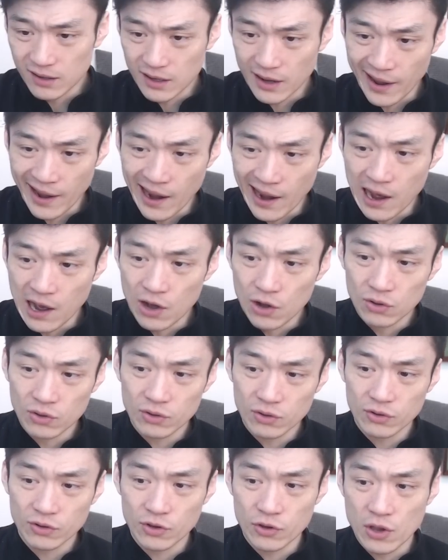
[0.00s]
how
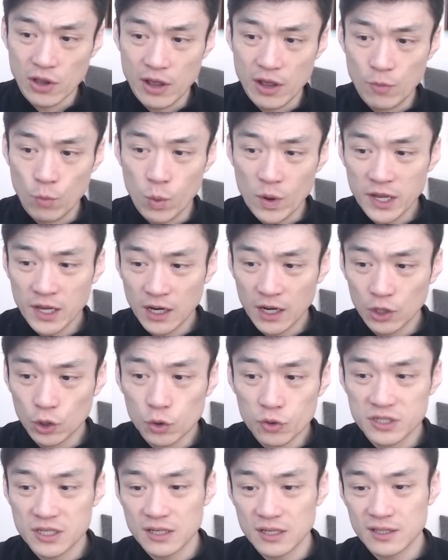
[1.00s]
winning and
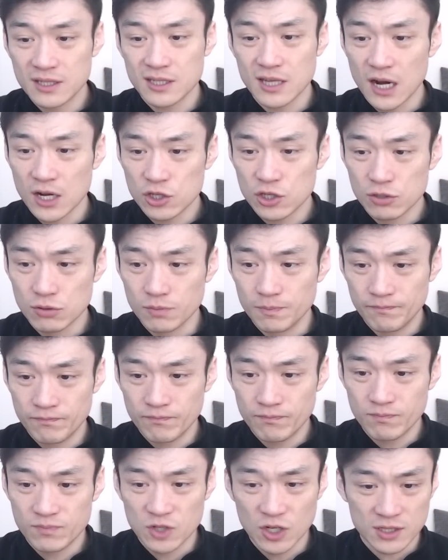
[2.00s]
losing starting to
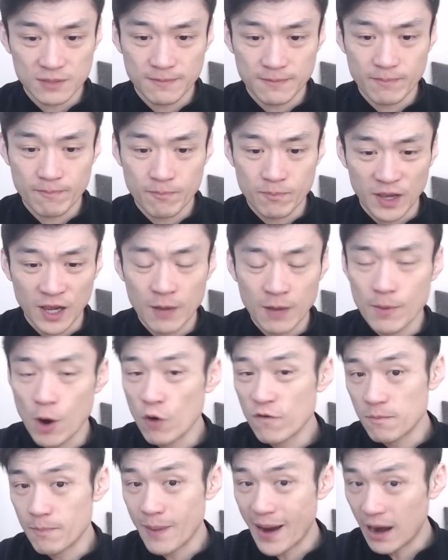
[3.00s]
just become
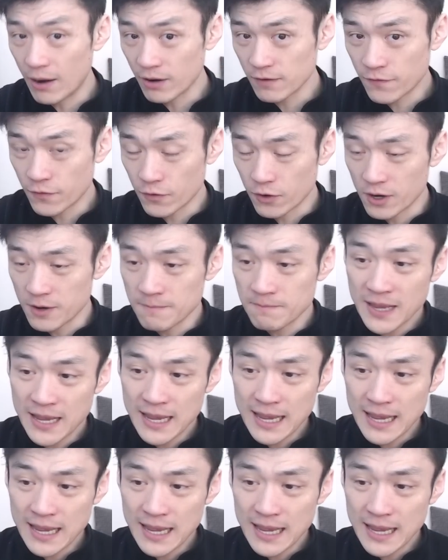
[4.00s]
overbearing for him.